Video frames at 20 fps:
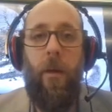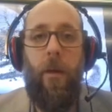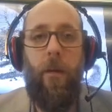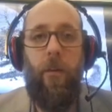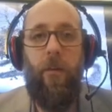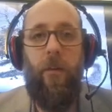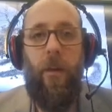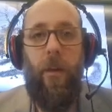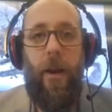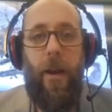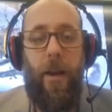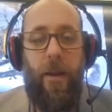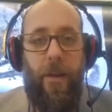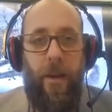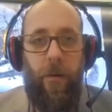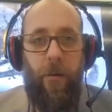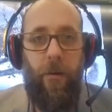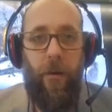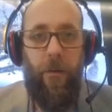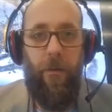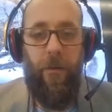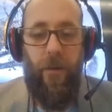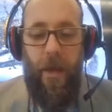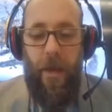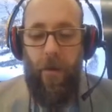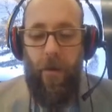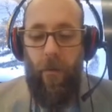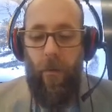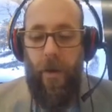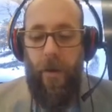So they're at a town called
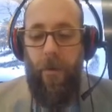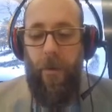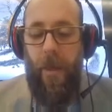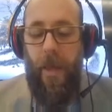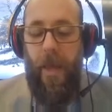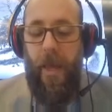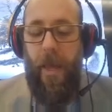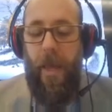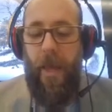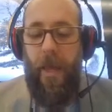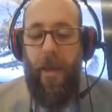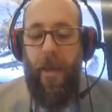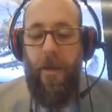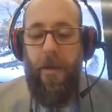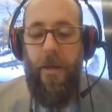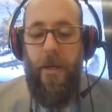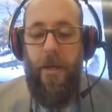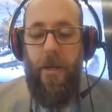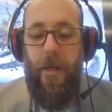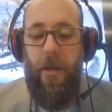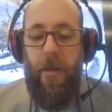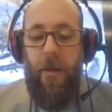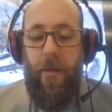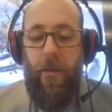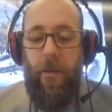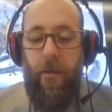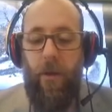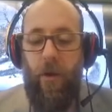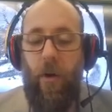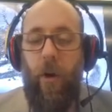Skagway, and
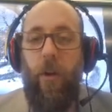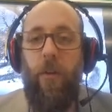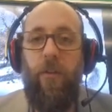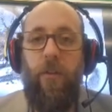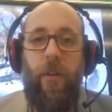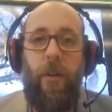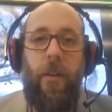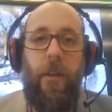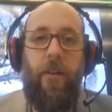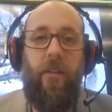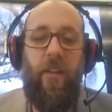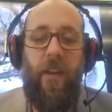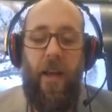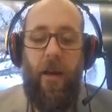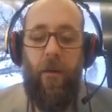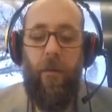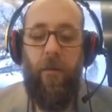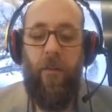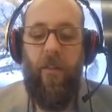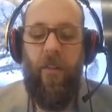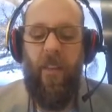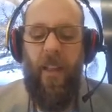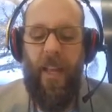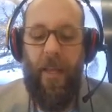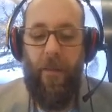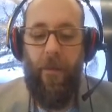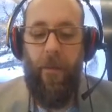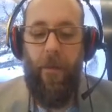the culture in these towns is like